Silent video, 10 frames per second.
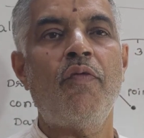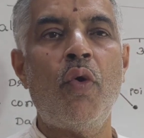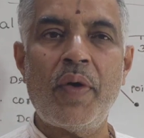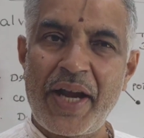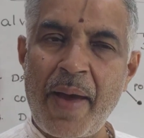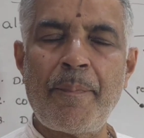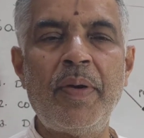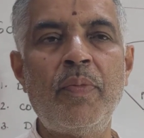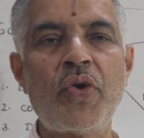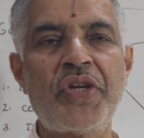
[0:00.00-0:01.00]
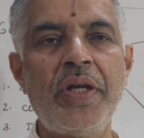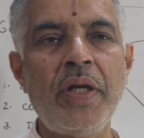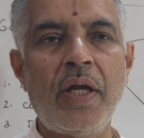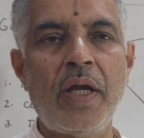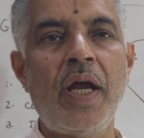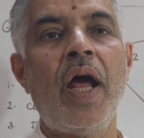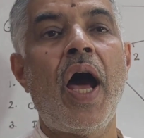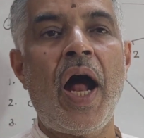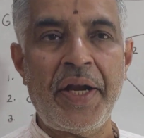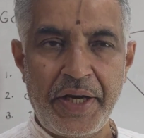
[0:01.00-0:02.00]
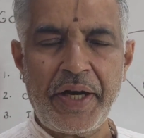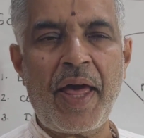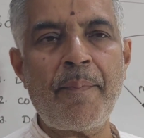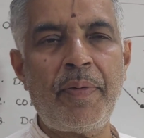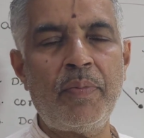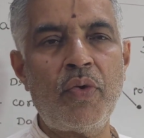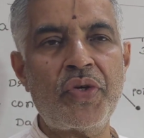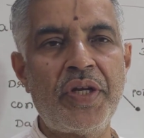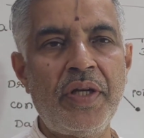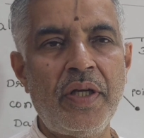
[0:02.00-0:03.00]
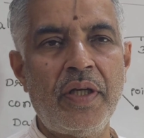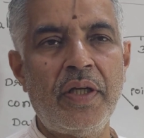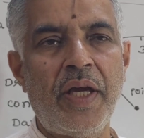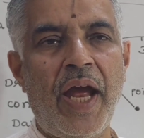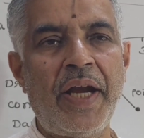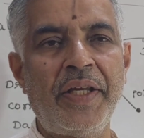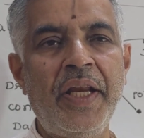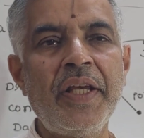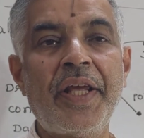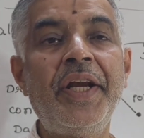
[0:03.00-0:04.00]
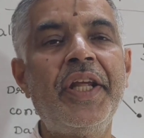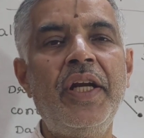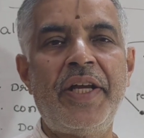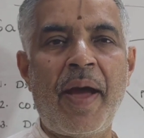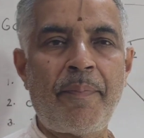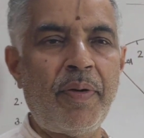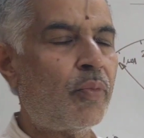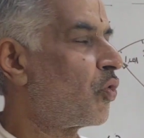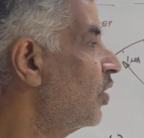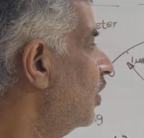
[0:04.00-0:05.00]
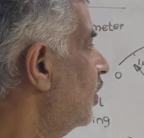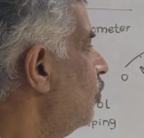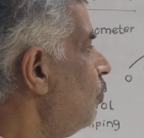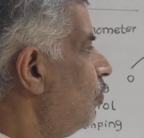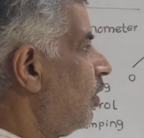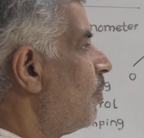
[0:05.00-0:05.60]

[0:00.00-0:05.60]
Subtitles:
overdamped motion, underdamped motion, and then critical damped motion. You